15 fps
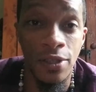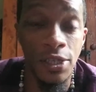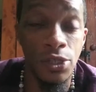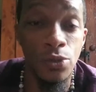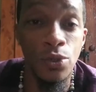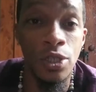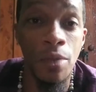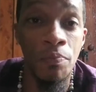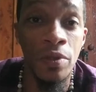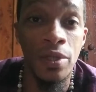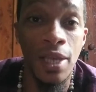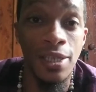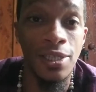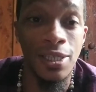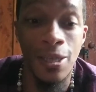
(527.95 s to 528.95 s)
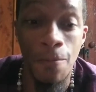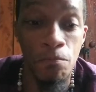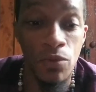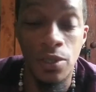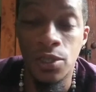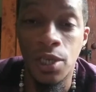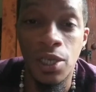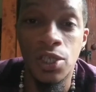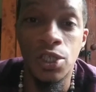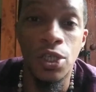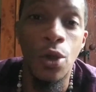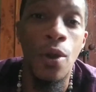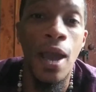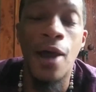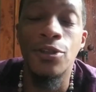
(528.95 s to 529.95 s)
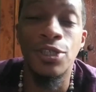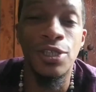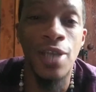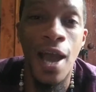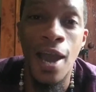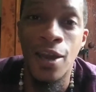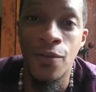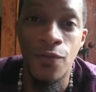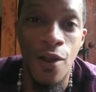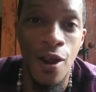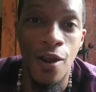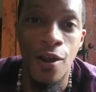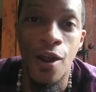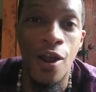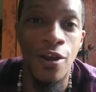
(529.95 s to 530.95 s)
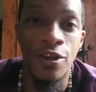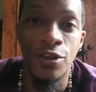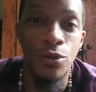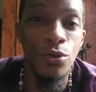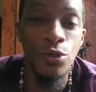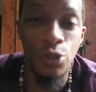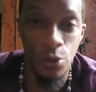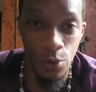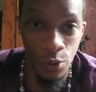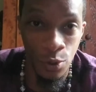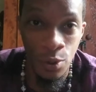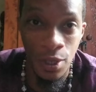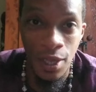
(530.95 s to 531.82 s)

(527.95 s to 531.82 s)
Let's do something that's just so outside of our usual